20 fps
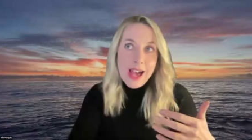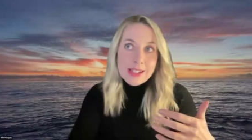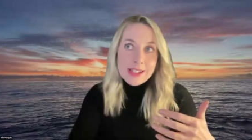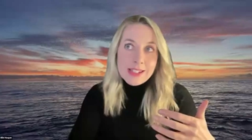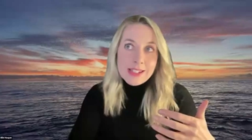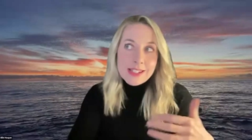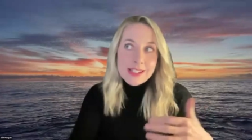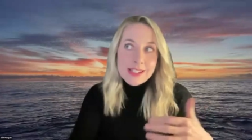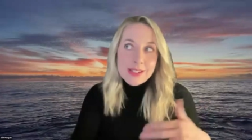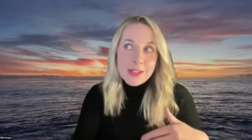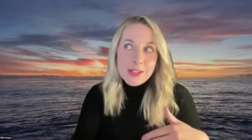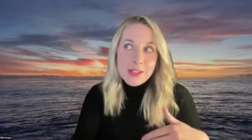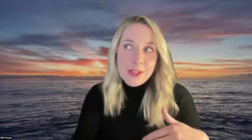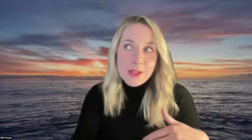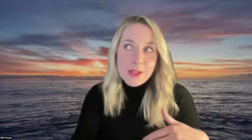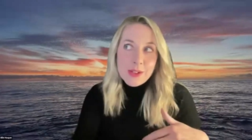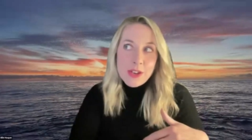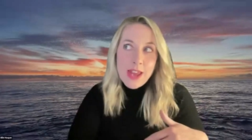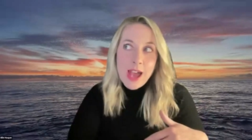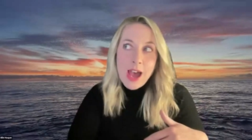that
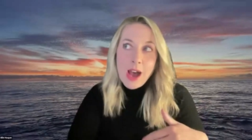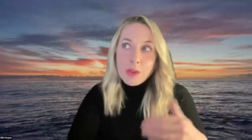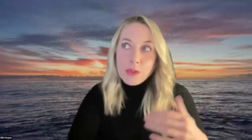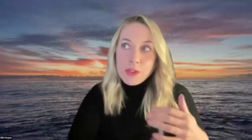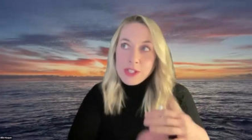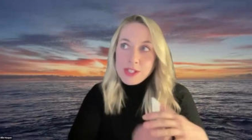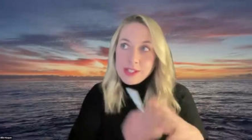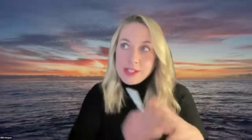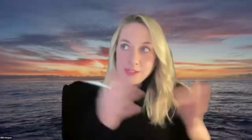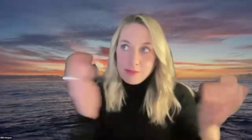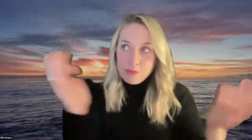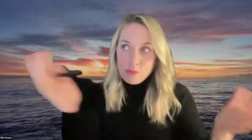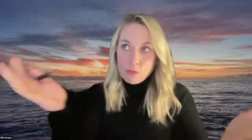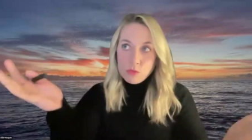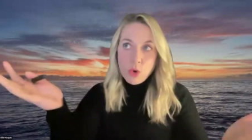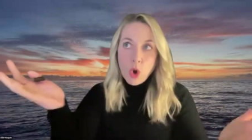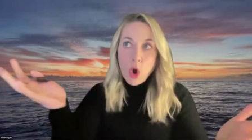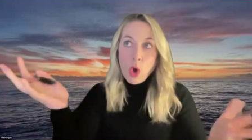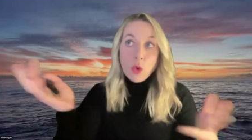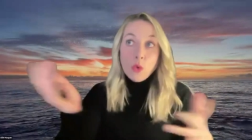now this
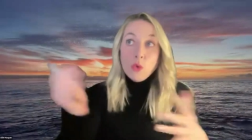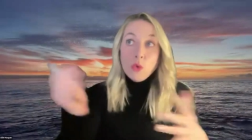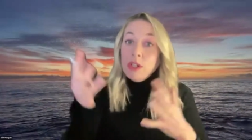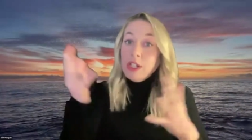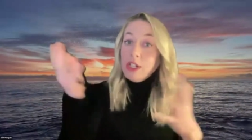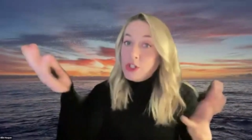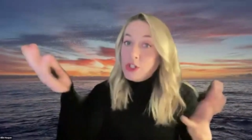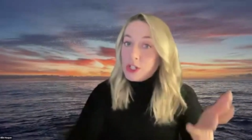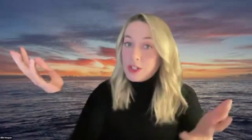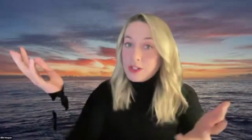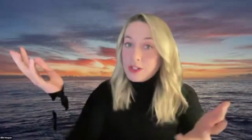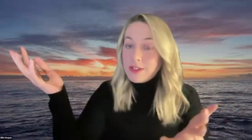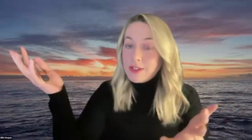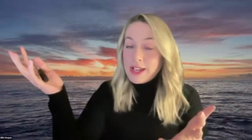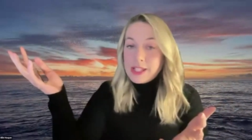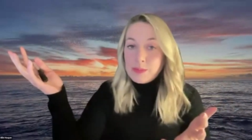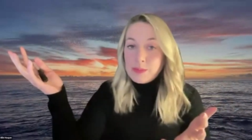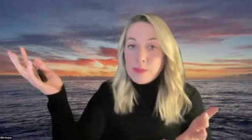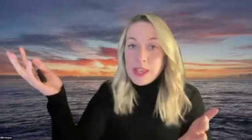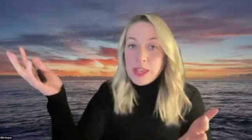whole
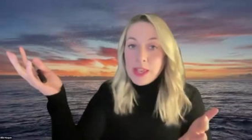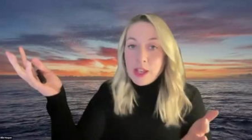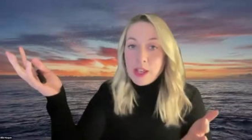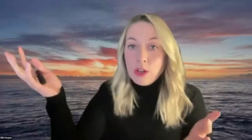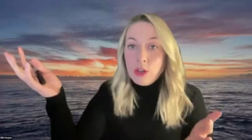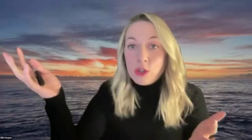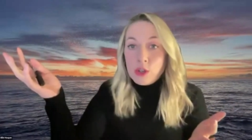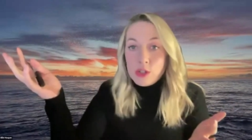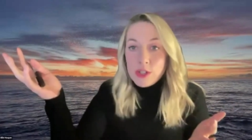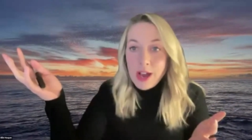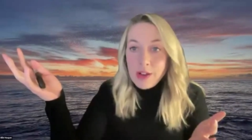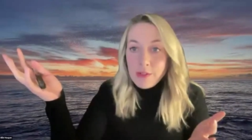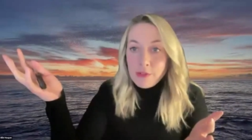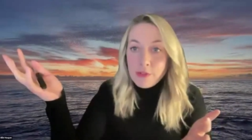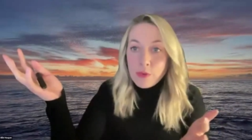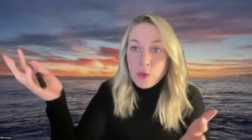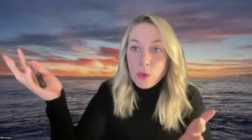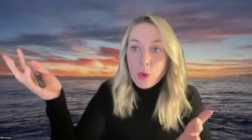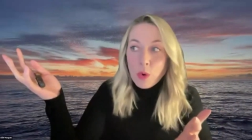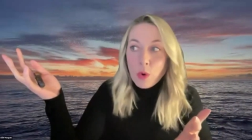region is being looked
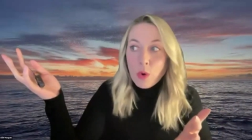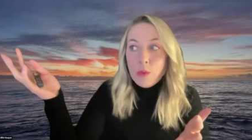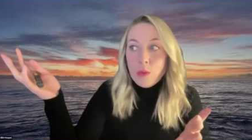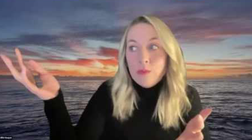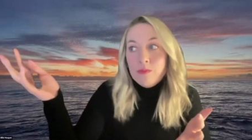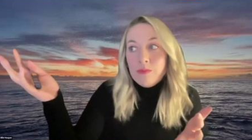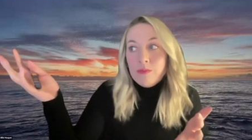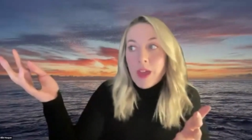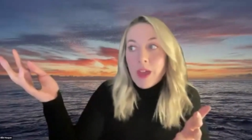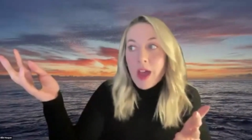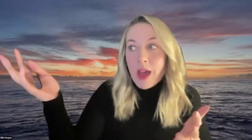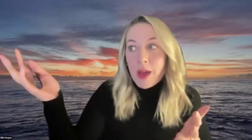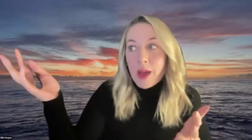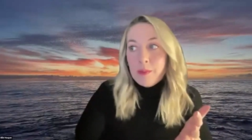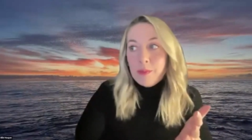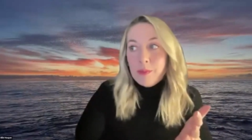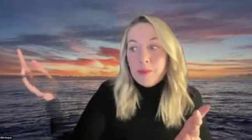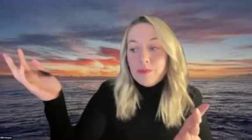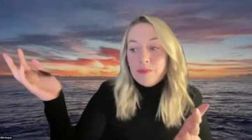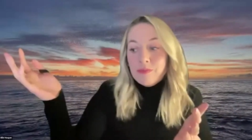at for
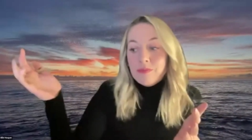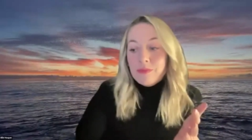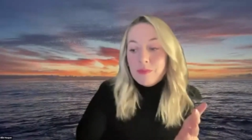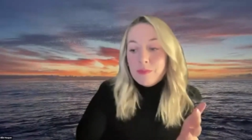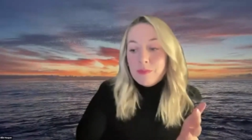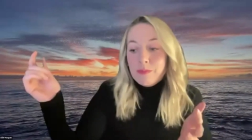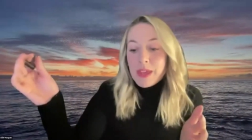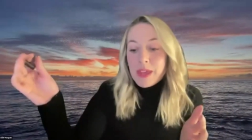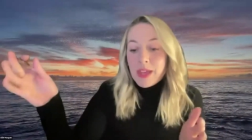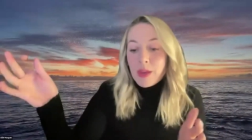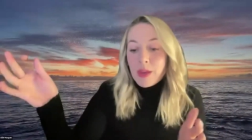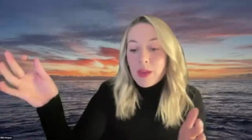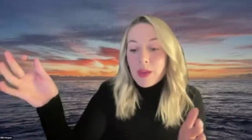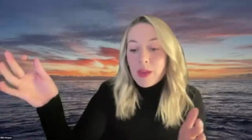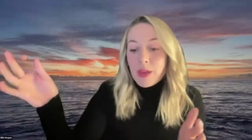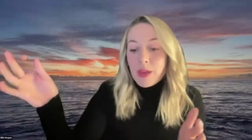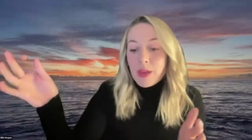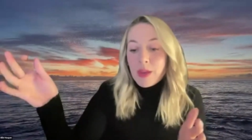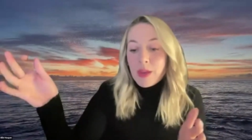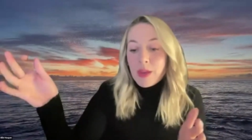being.